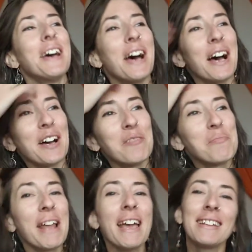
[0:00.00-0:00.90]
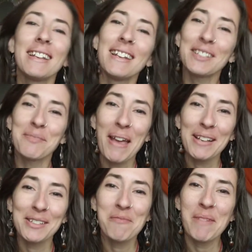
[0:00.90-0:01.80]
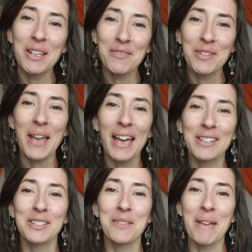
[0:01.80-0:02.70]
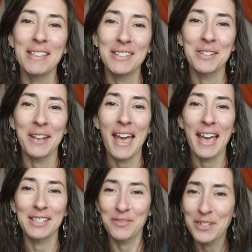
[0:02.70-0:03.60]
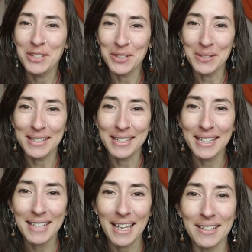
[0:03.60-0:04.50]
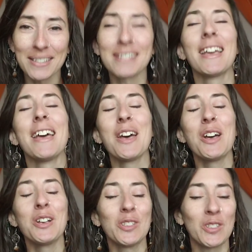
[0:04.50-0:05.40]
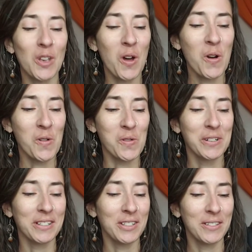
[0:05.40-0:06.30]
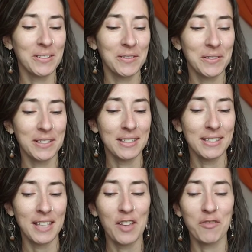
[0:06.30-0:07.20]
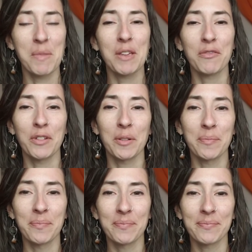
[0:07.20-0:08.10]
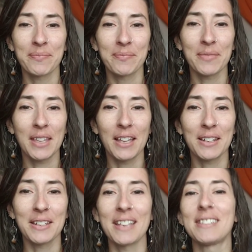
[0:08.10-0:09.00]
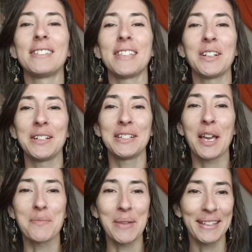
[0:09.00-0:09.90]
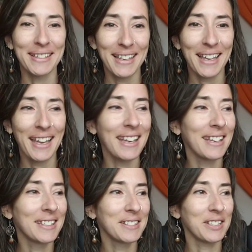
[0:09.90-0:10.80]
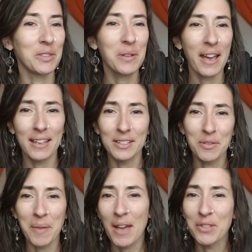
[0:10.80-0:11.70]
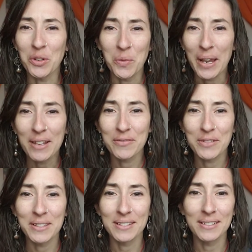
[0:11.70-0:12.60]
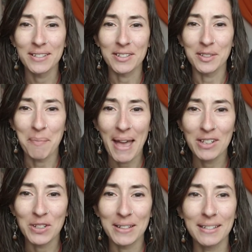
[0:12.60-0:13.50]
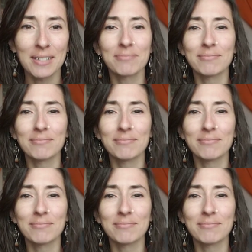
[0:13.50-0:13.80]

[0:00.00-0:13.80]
But I didn't expect so many of you to actually message and ask for the juicy details. So to save me from unnecessary typing and you guys from having to wait for the delicious magic,